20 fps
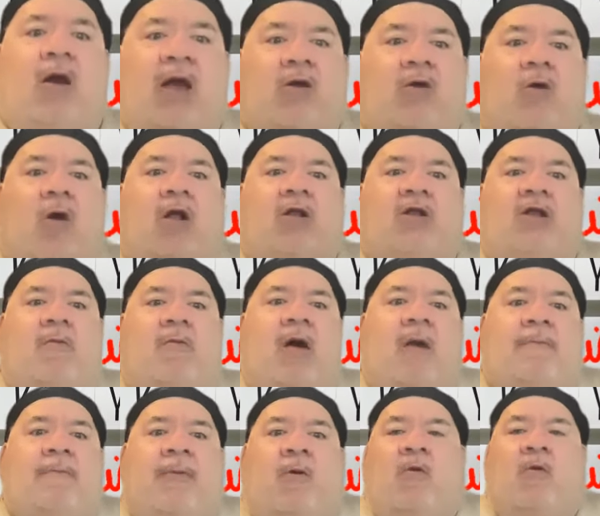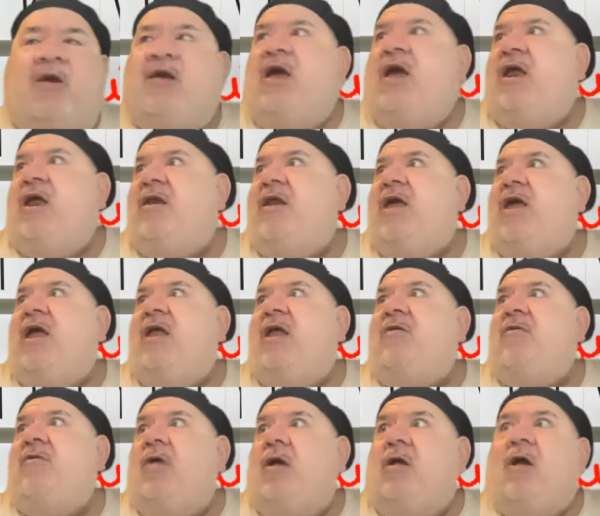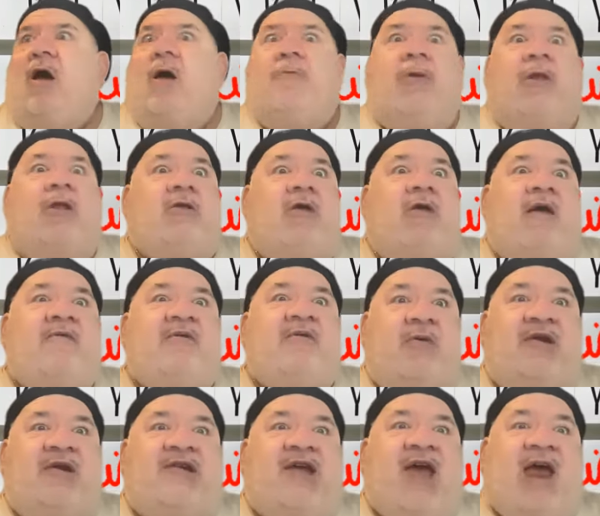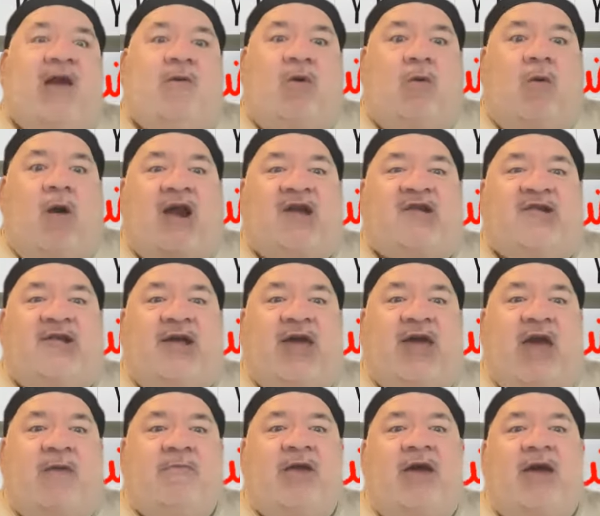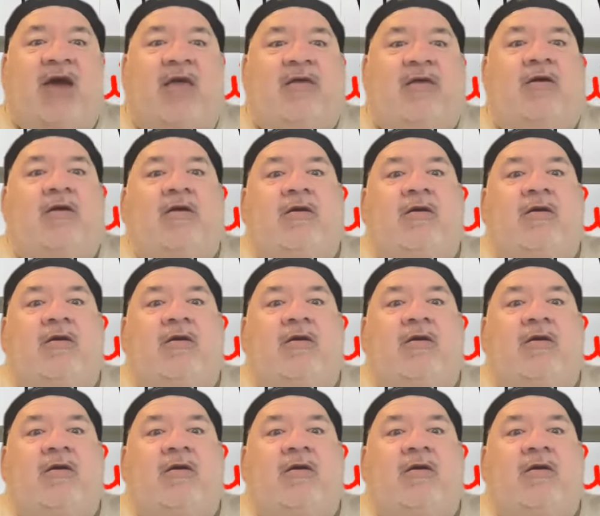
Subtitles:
I called them up, and a couple of times we watched the game together.